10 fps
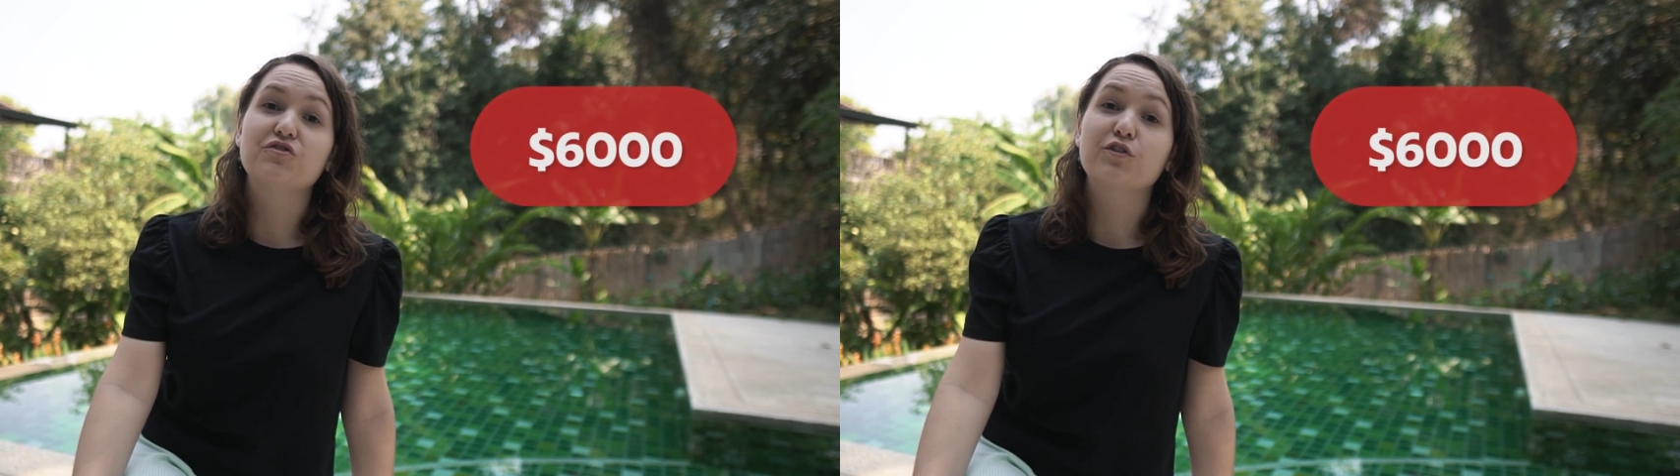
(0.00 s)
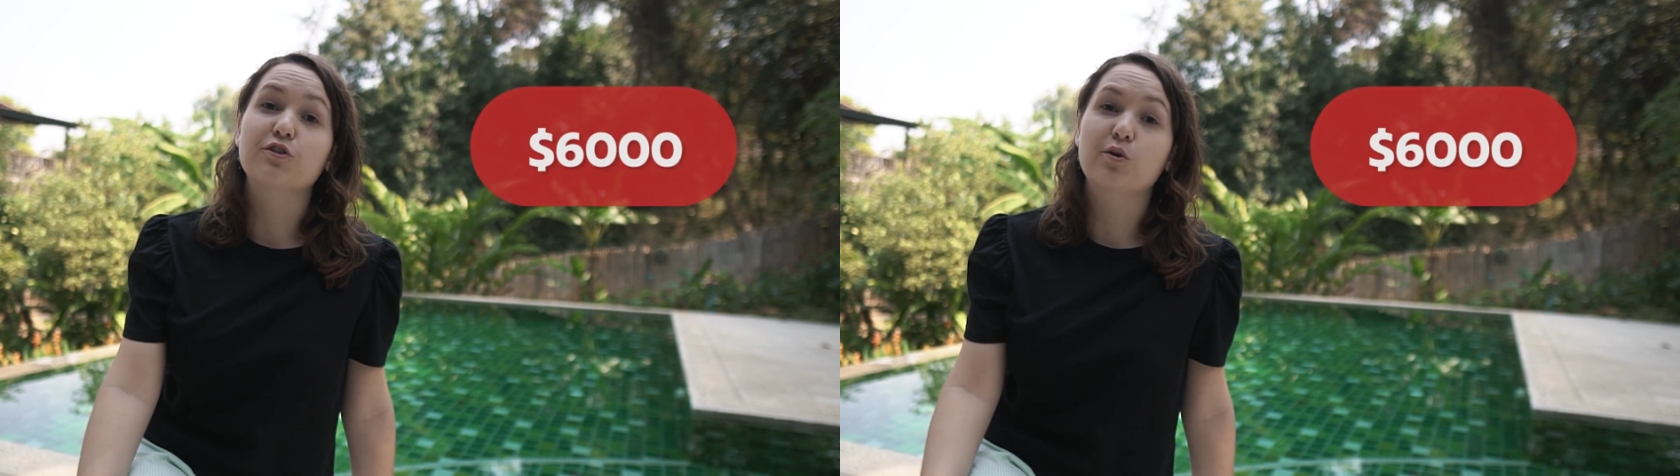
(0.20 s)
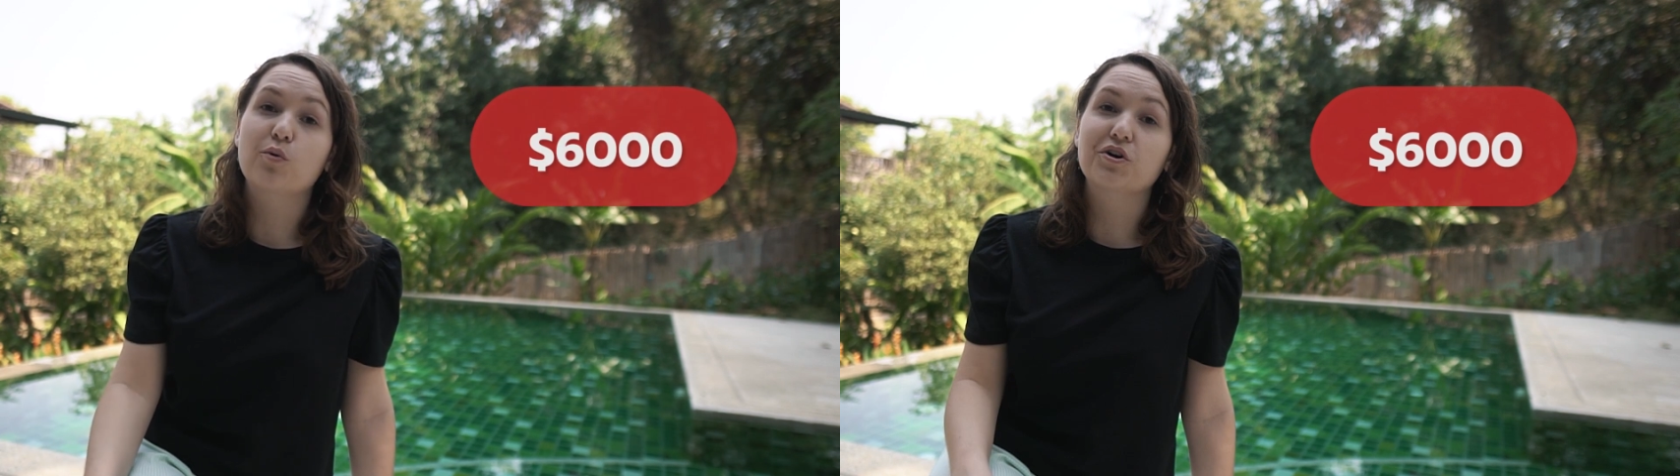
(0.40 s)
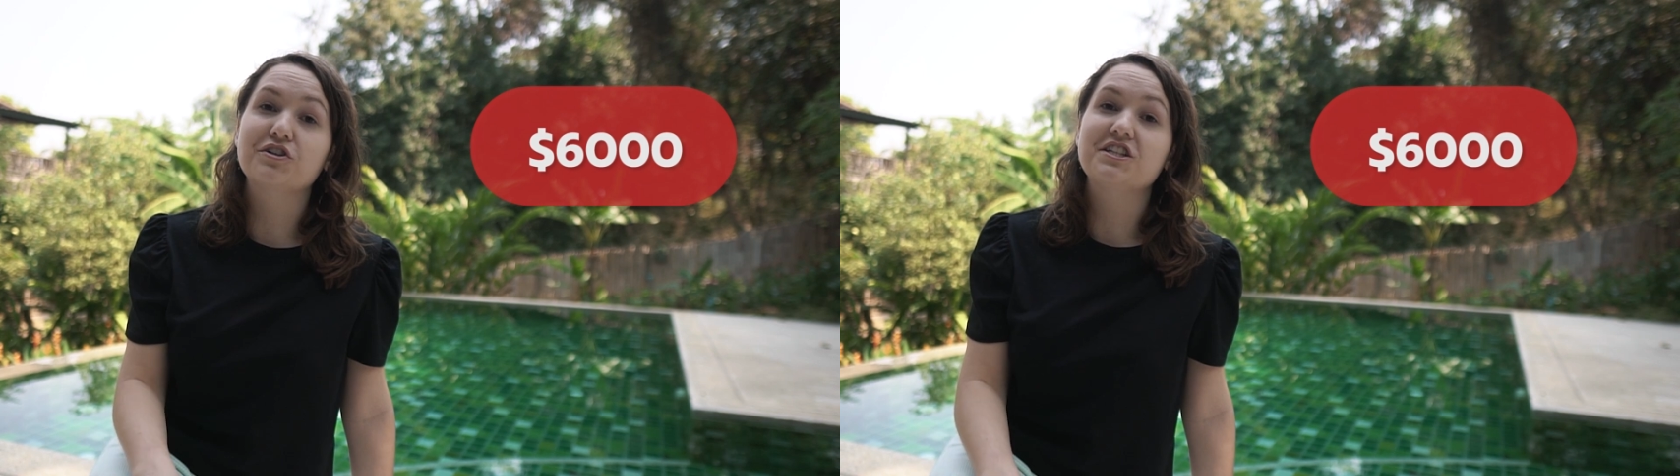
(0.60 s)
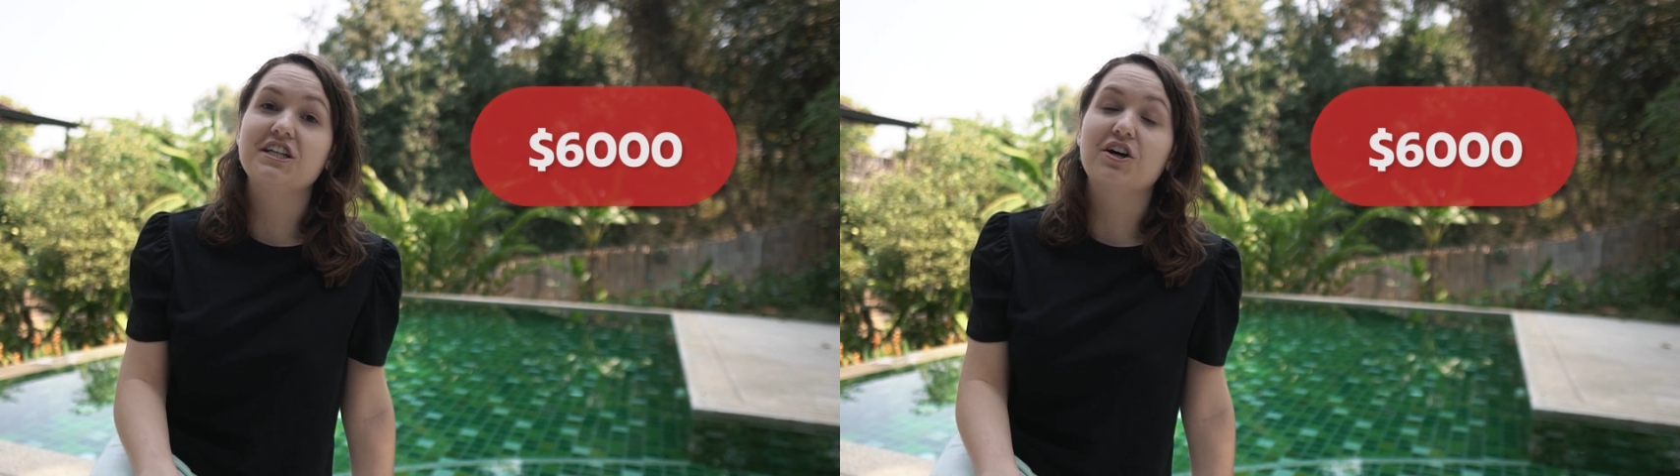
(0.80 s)
for the
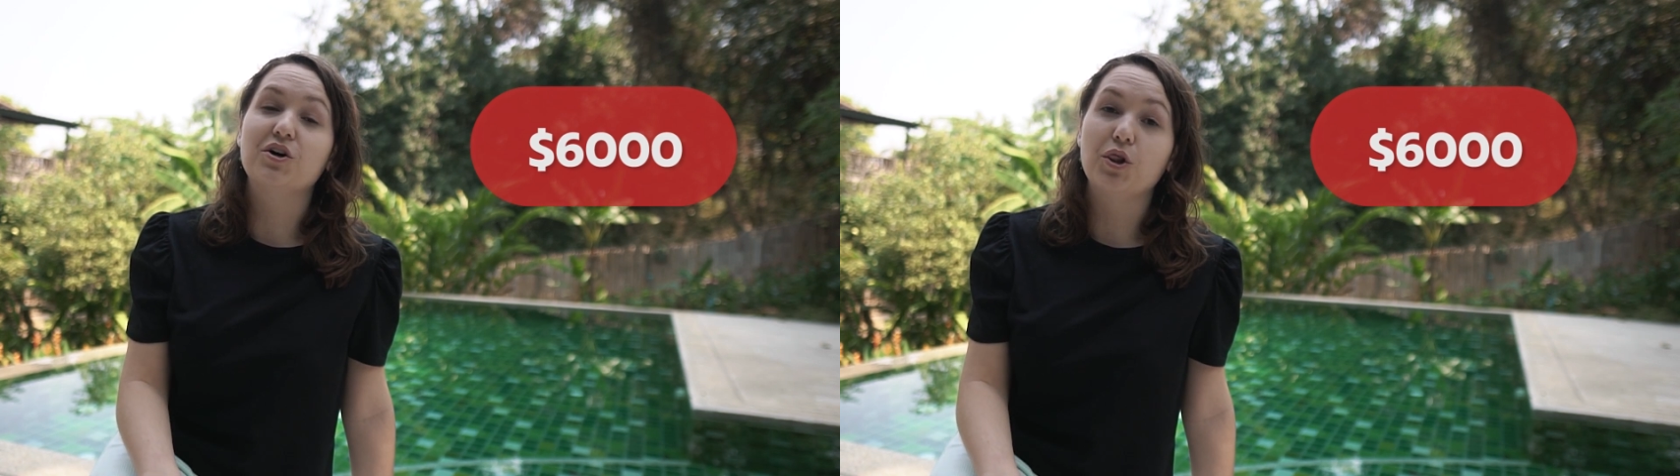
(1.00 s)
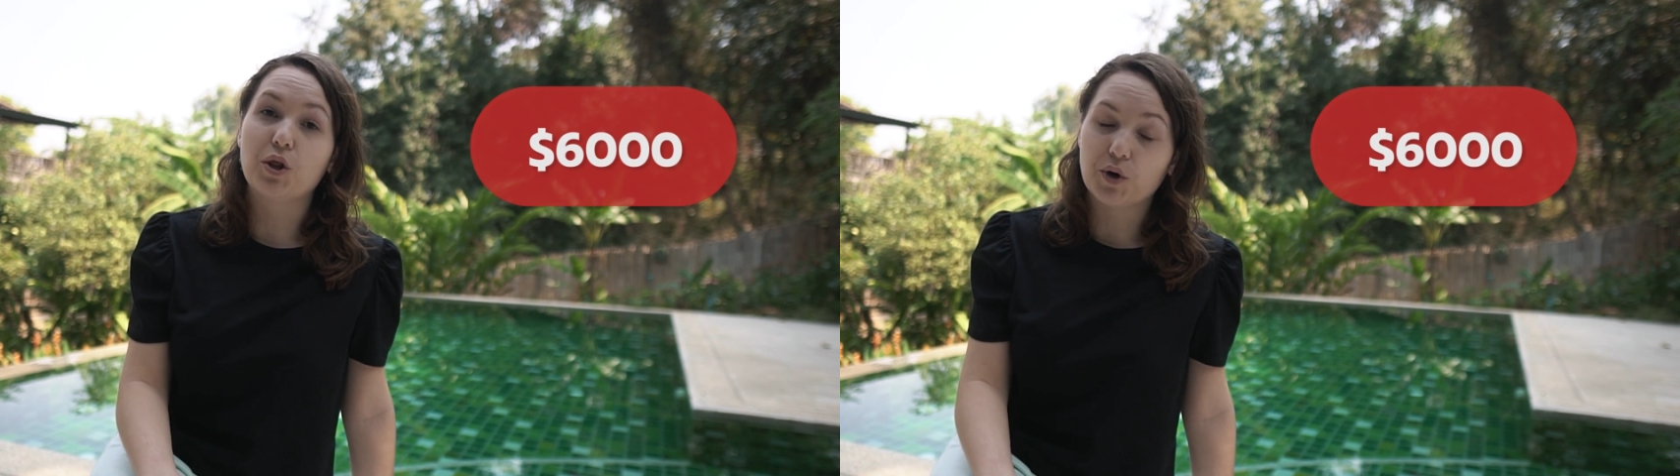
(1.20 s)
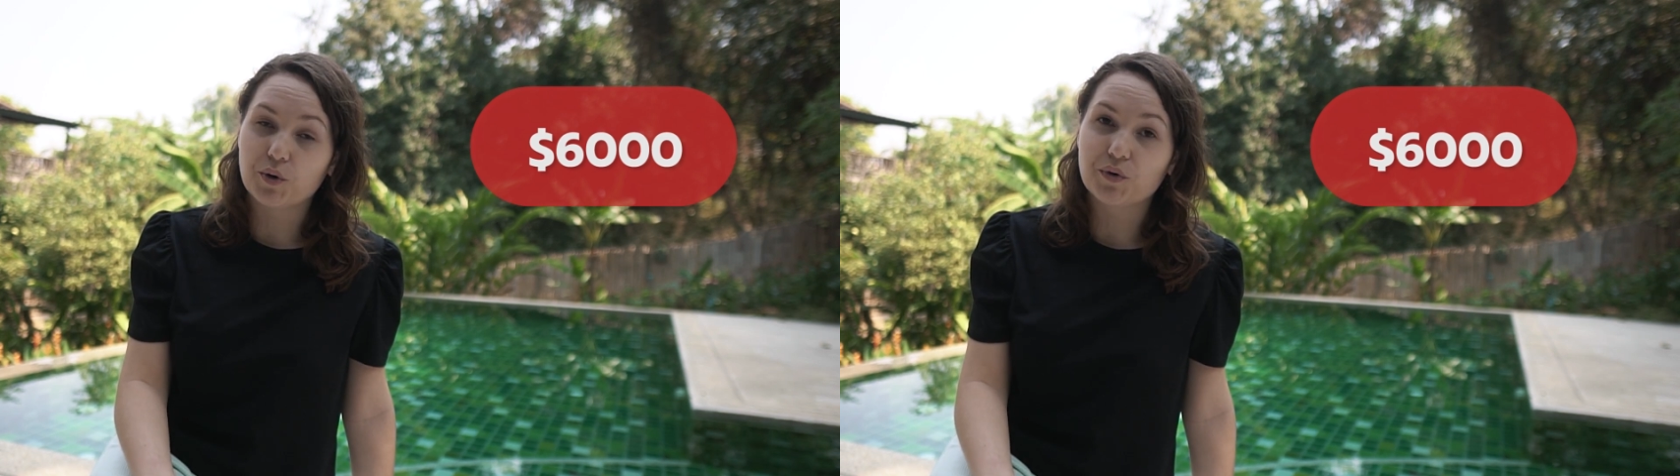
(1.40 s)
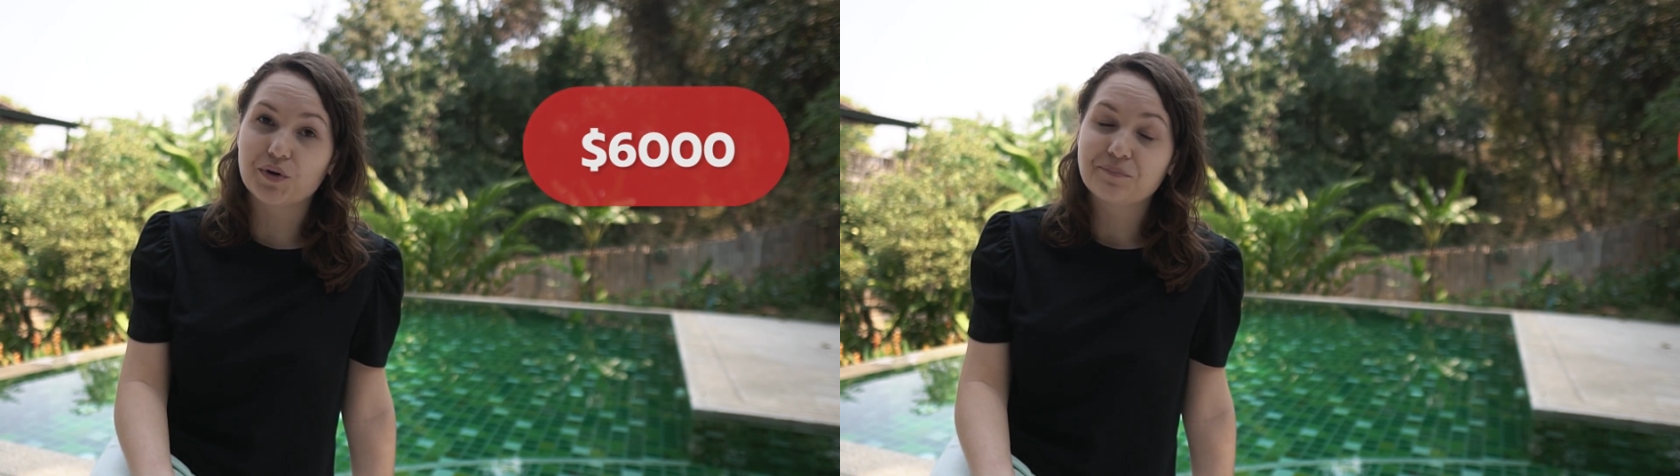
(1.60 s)
quarantine alone.